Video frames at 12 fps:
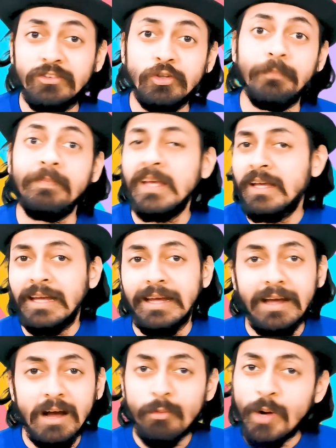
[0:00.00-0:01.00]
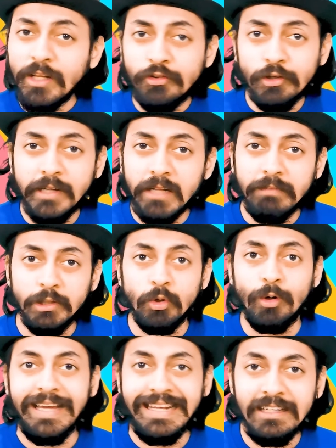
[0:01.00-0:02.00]
So once you're done with
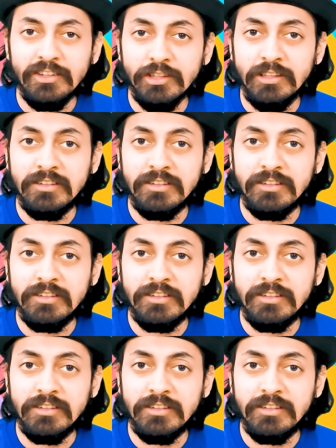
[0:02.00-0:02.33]
your initial